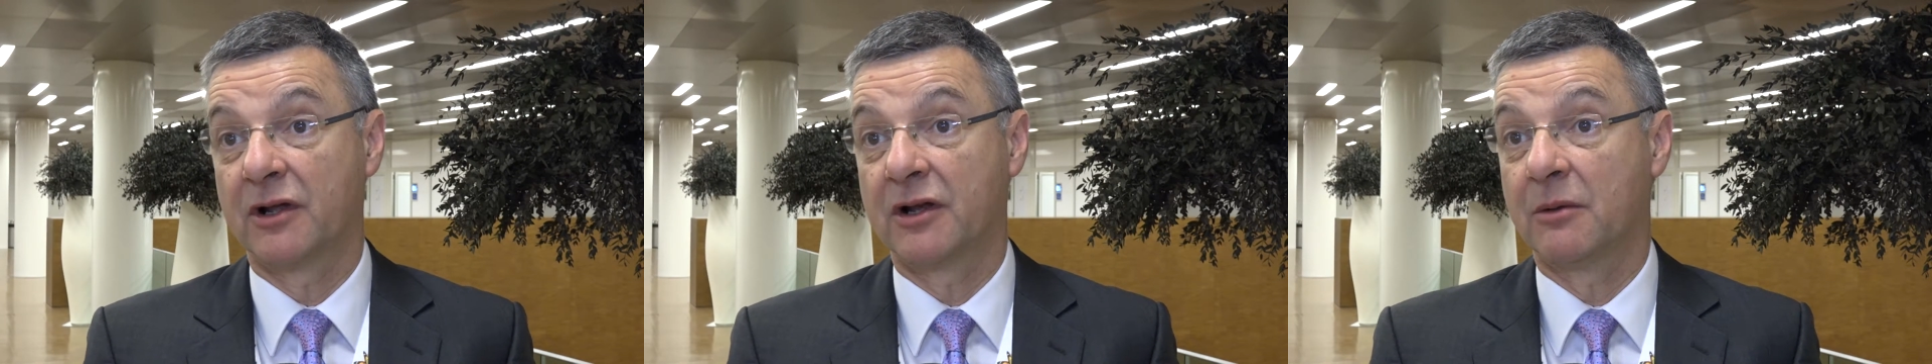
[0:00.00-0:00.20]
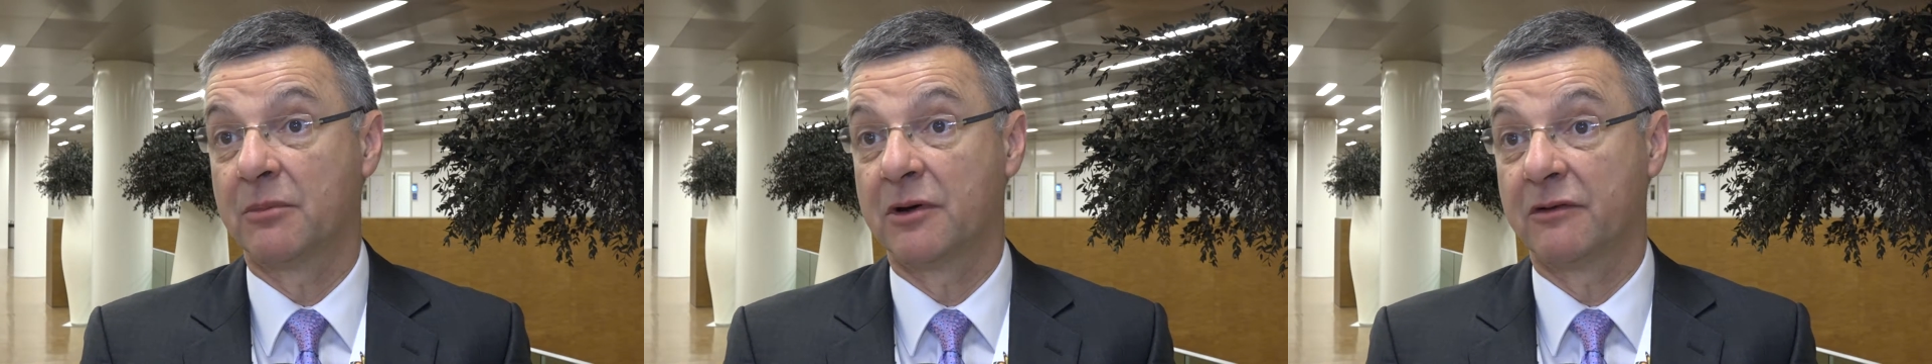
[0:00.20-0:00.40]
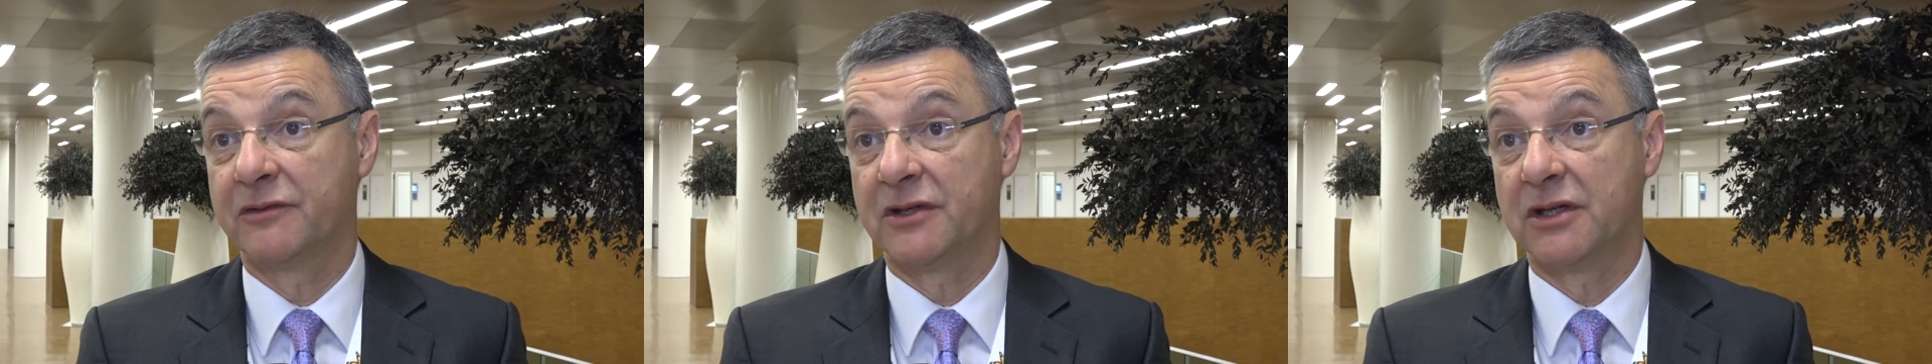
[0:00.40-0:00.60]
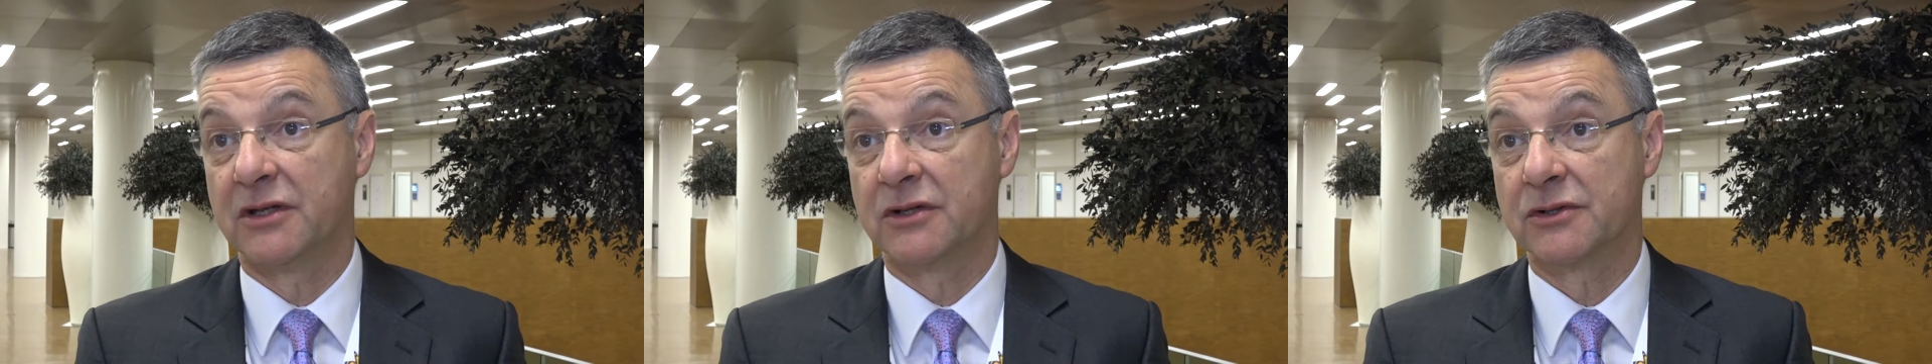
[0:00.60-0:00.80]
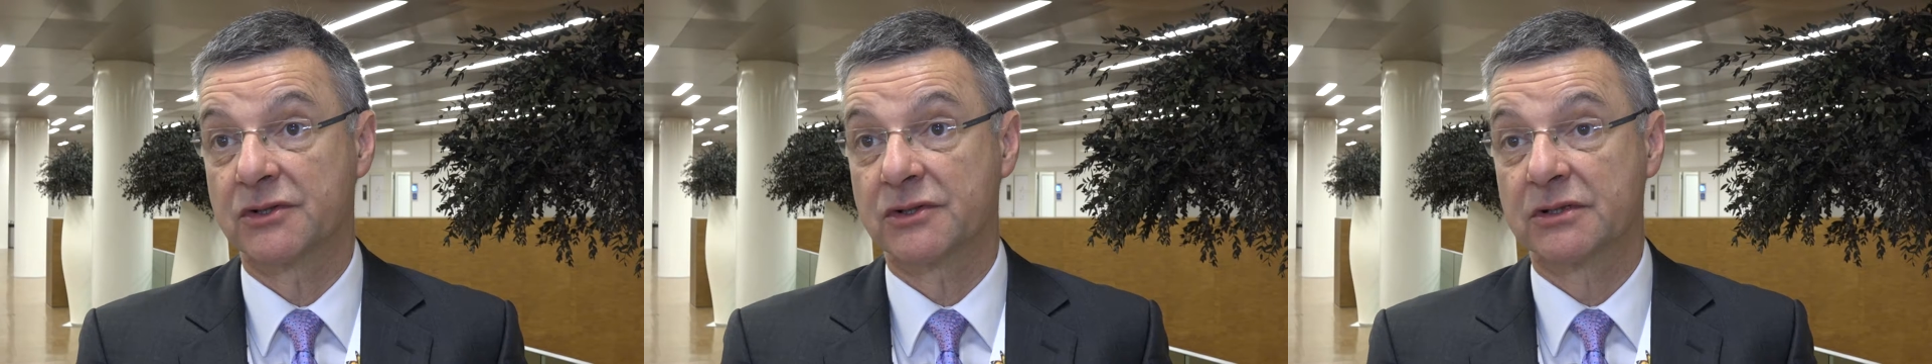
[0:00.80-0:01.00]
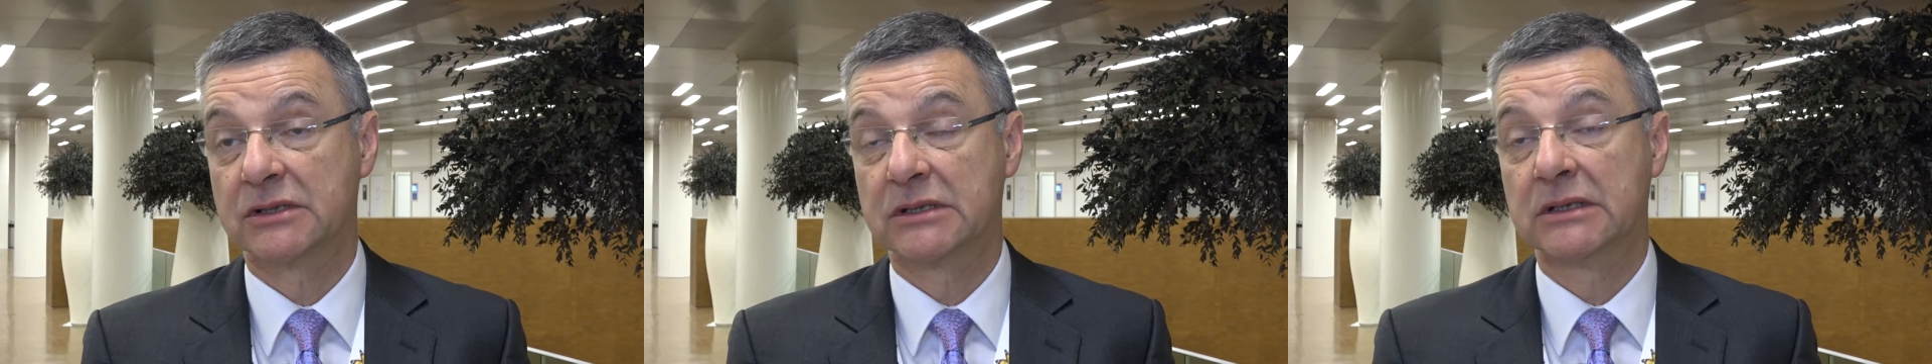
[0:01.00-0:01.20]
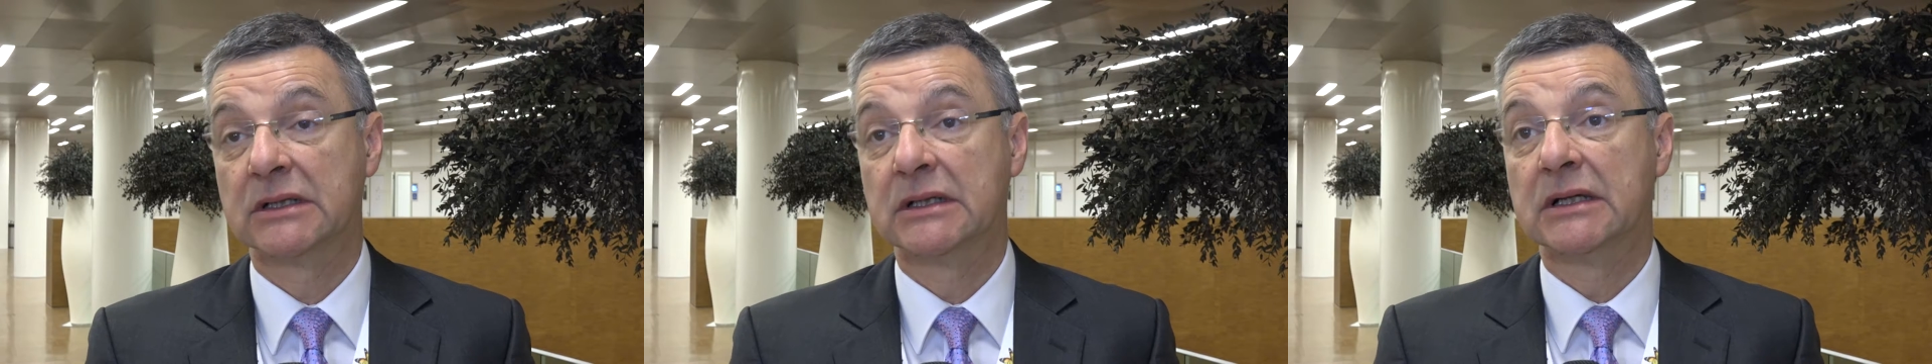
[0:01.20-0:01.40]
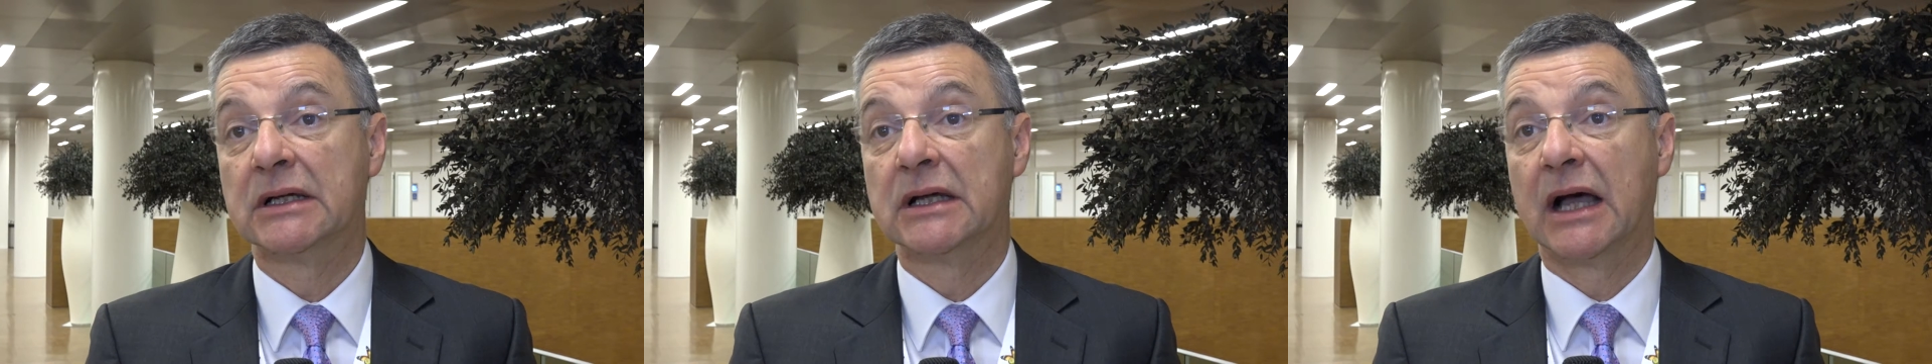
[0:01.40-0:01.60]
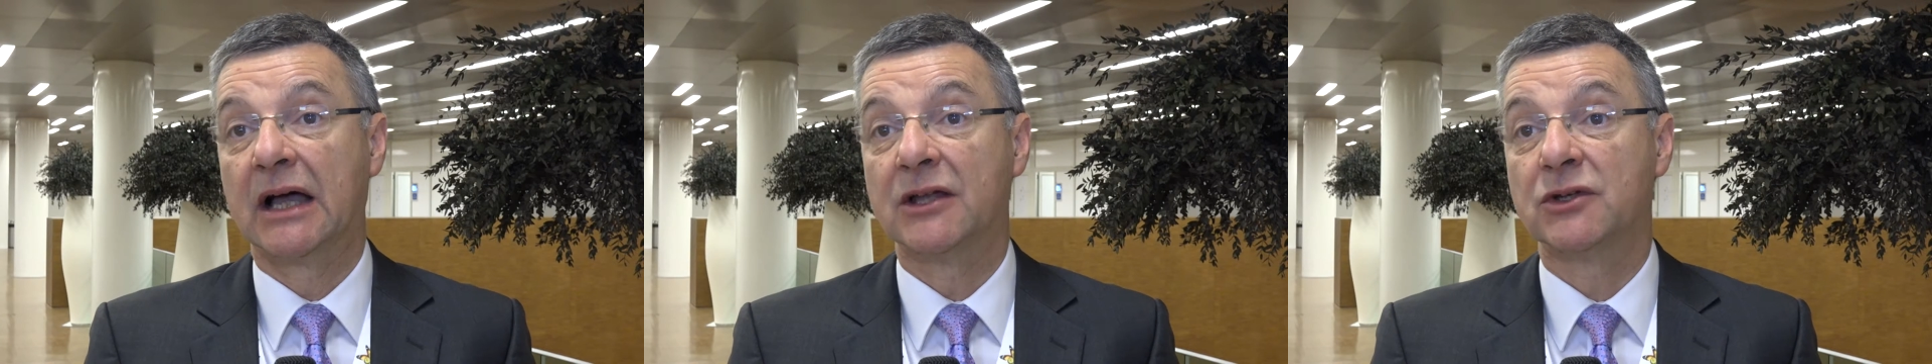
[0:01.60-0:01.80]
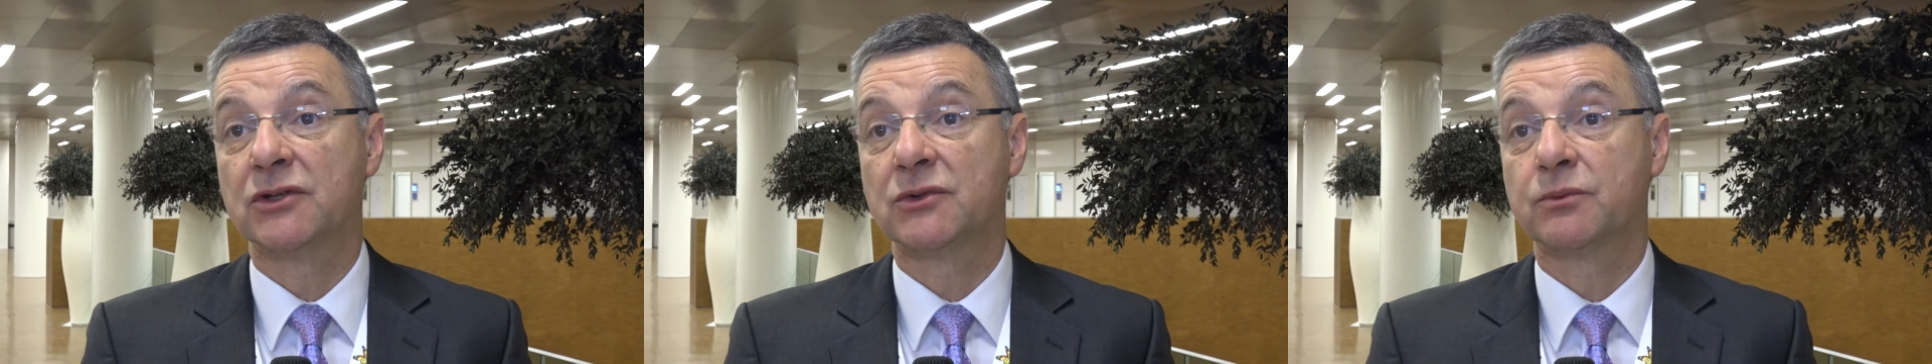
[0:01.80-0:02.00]
number of years,
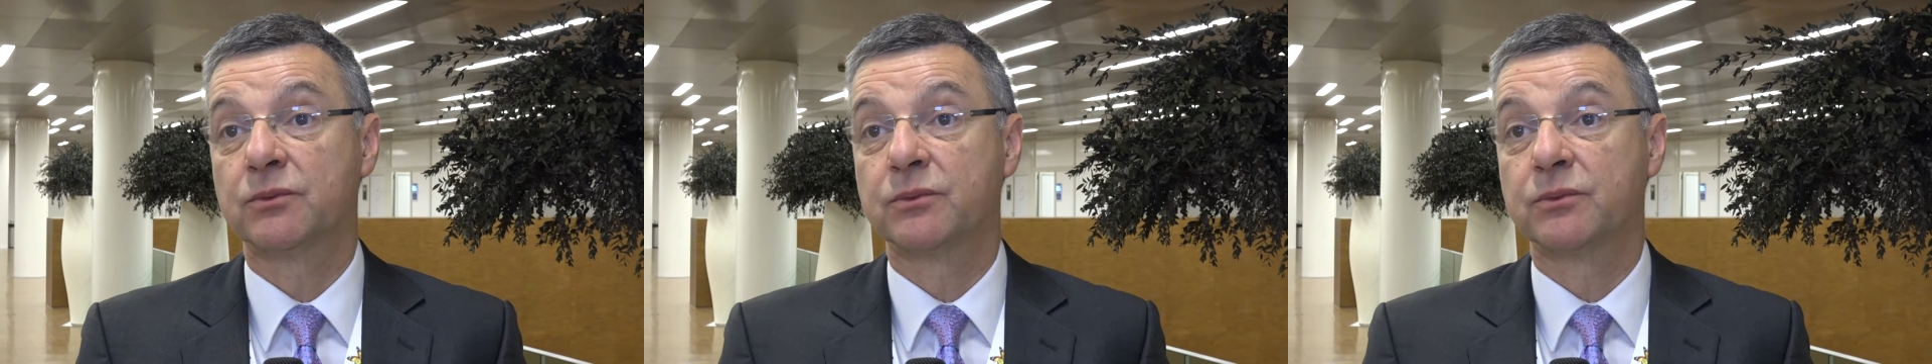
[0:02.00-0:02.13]
and